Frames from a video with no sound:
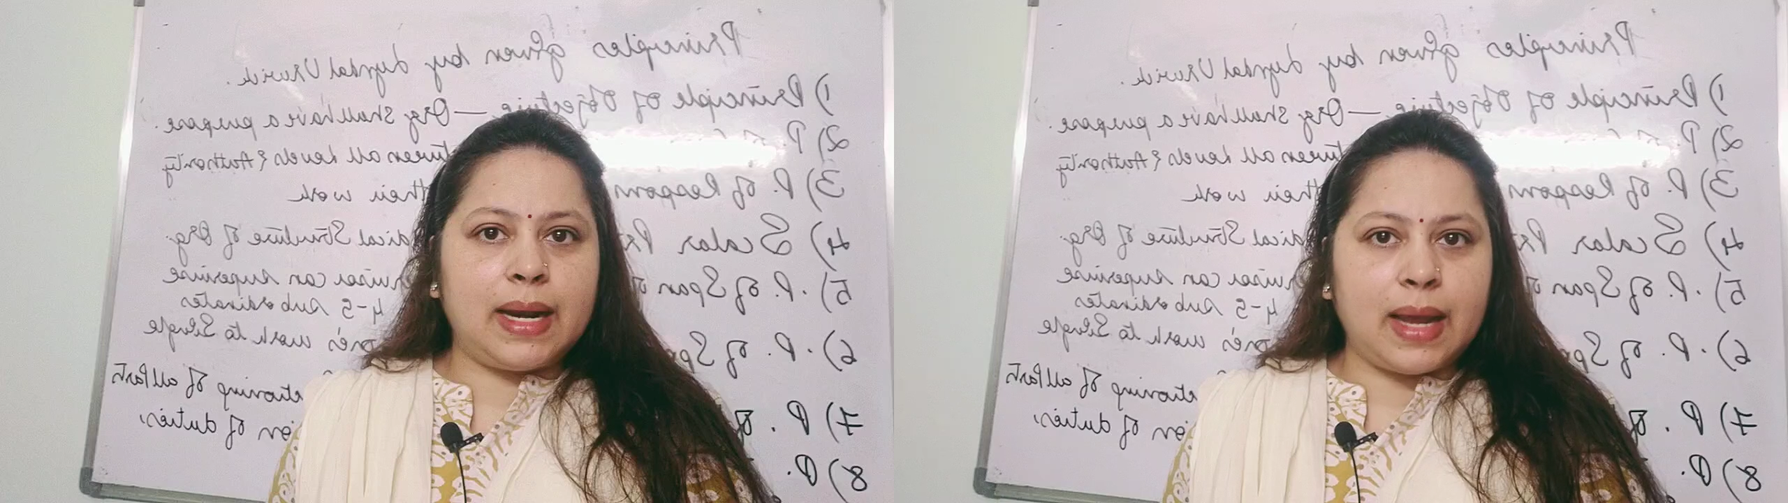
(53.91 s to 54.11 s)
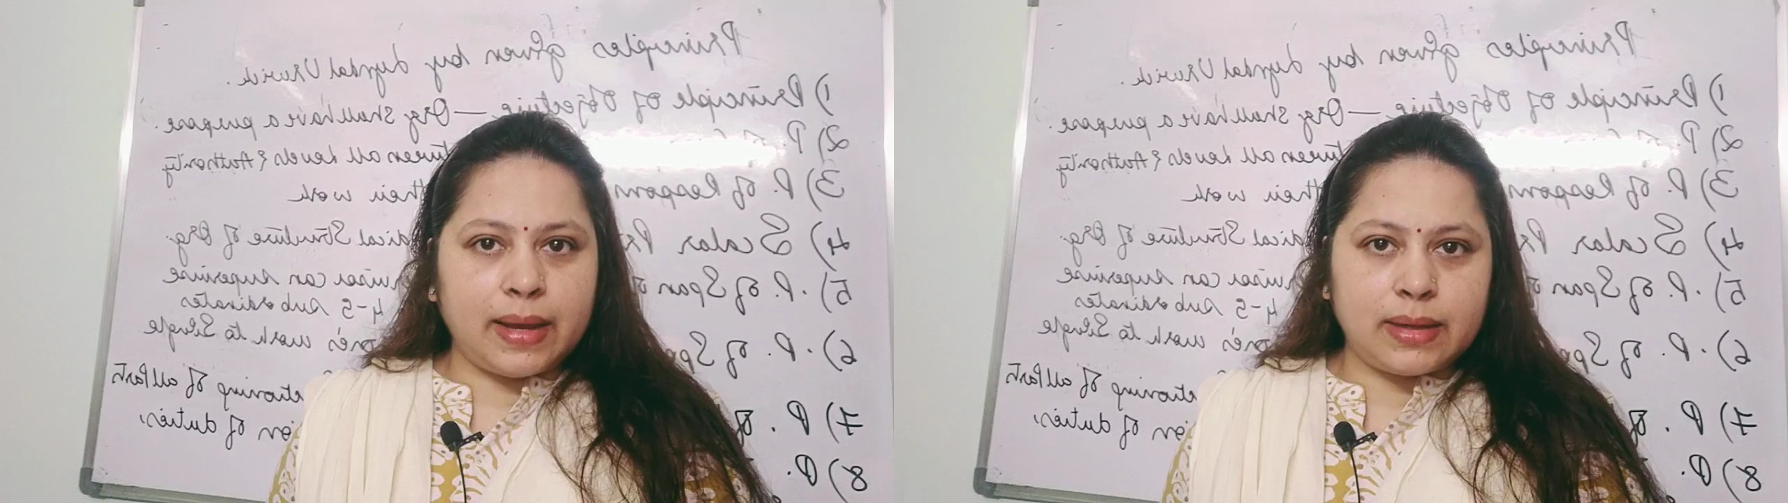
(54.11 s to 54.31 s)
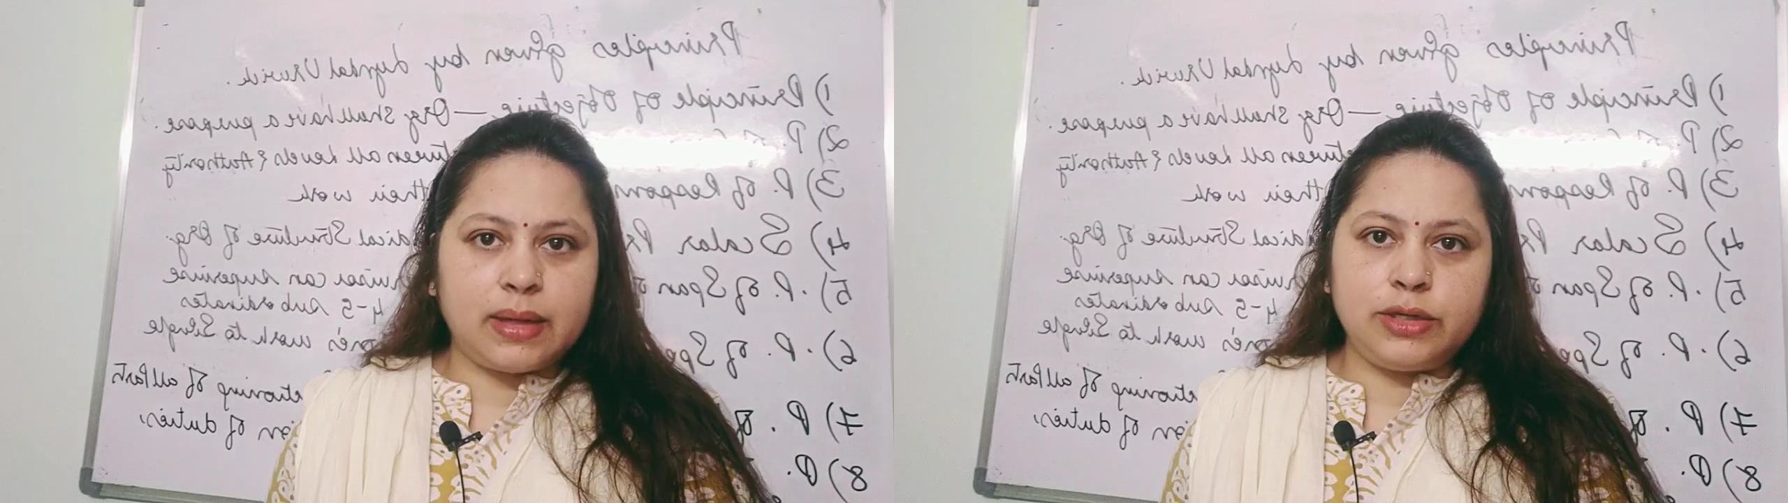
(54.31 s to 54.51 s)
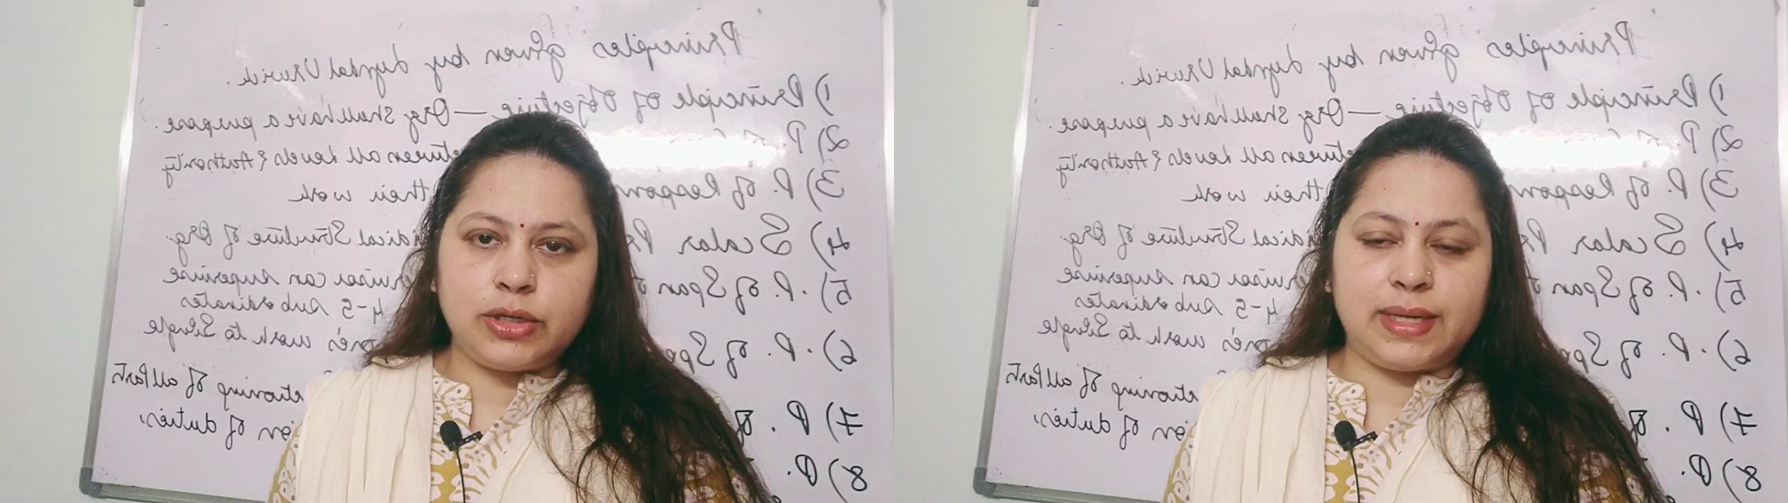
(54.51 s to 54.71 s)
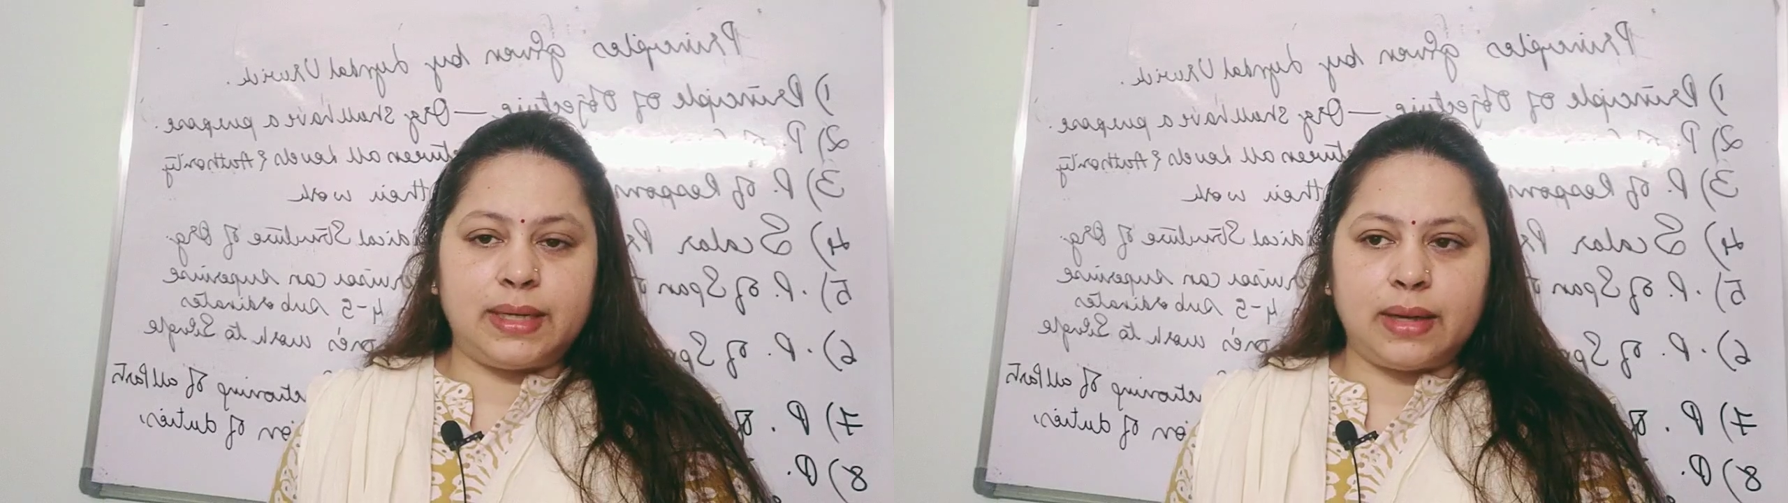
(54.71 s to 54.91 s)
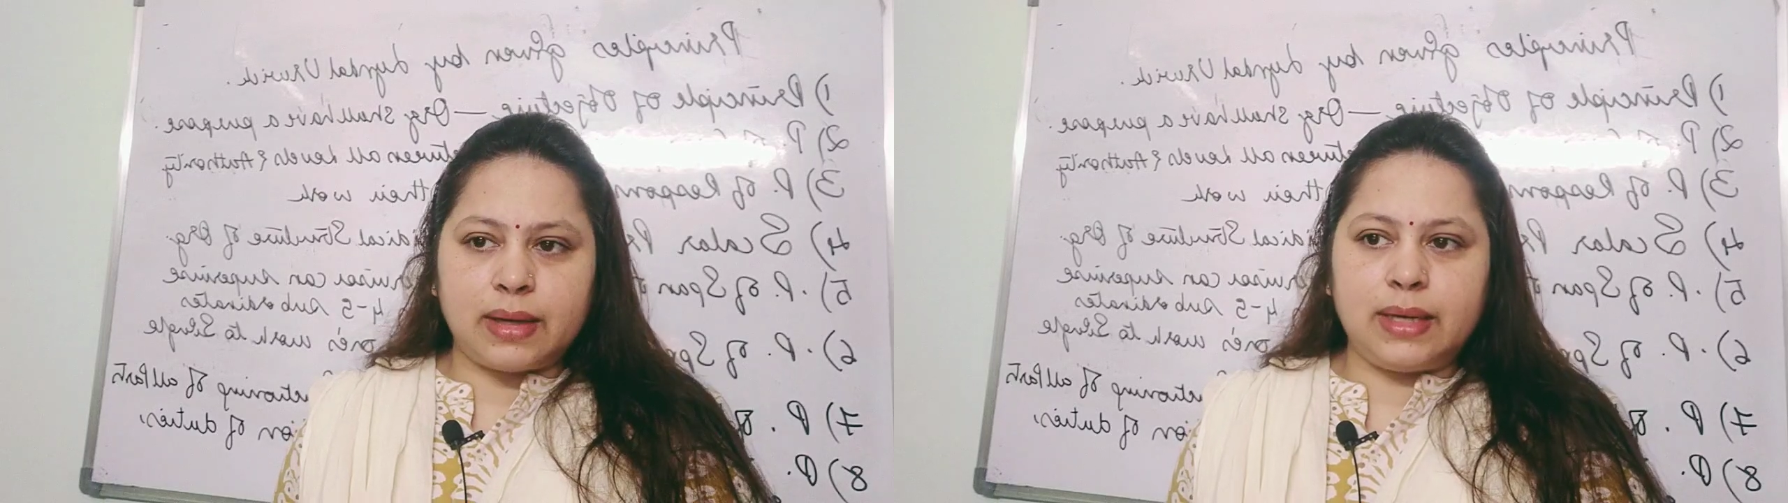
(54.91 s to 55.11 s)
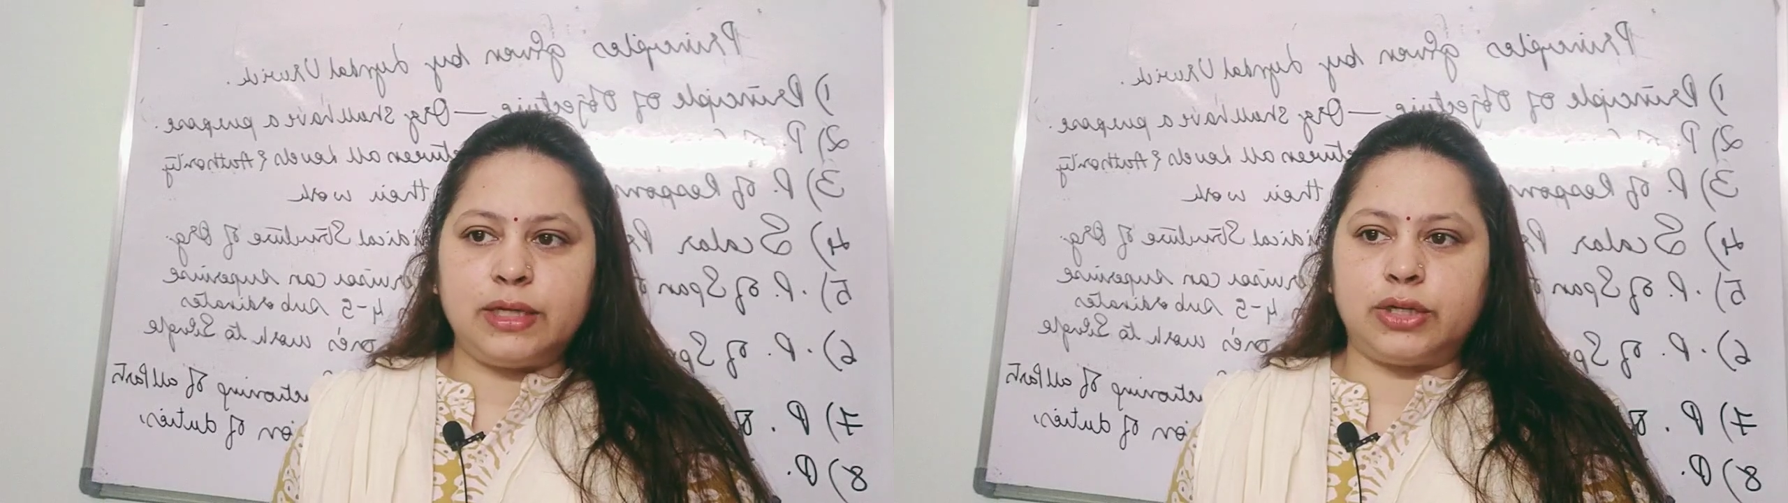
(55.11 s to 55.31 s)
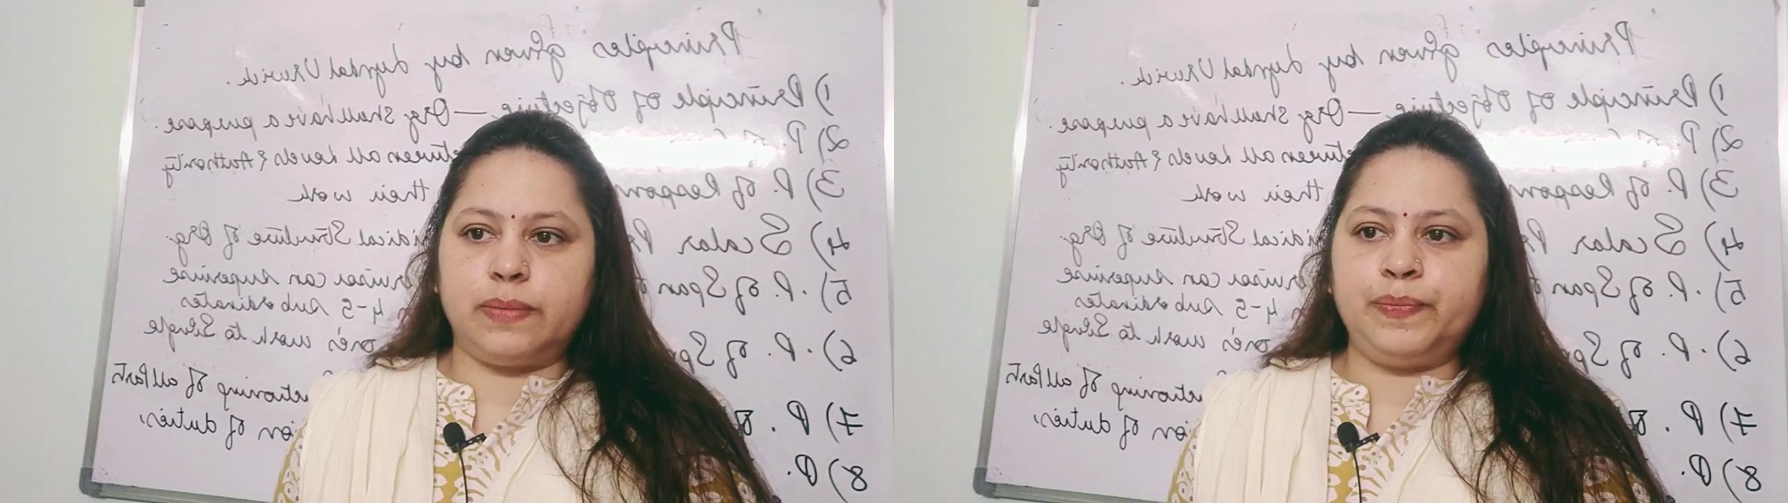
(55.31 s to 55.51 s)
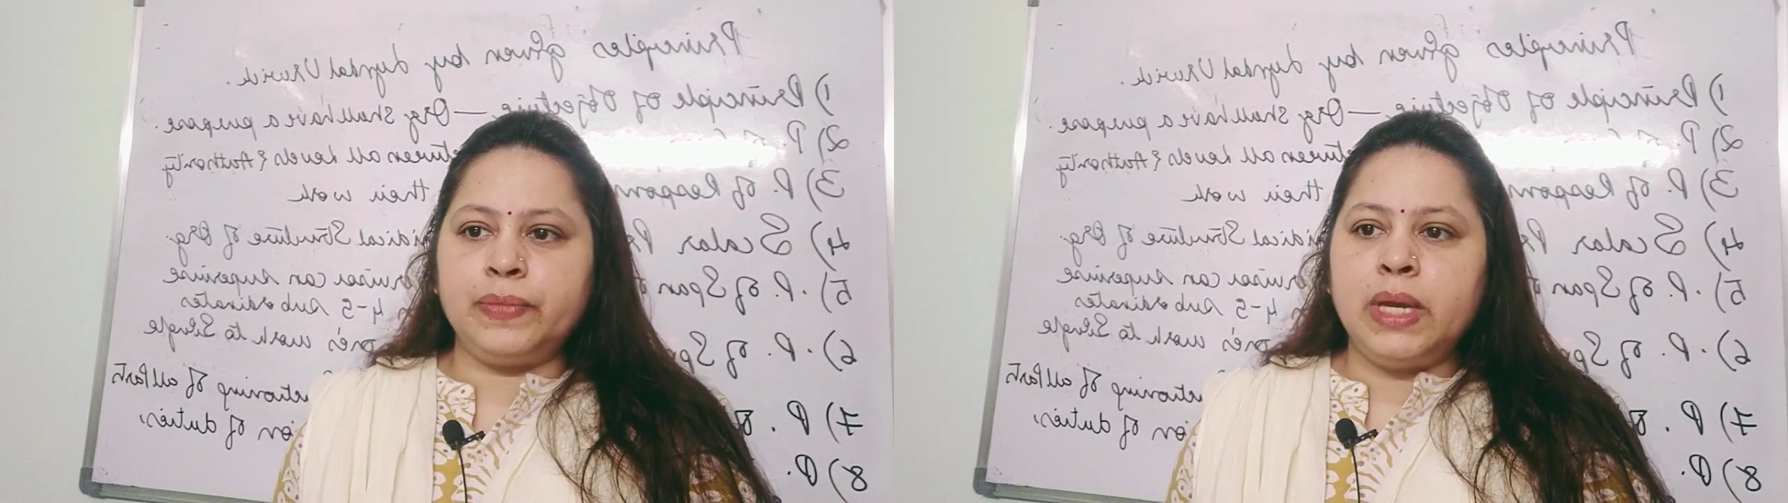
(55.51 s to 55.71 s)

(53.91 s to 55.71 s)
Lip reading: and agriculture data collection.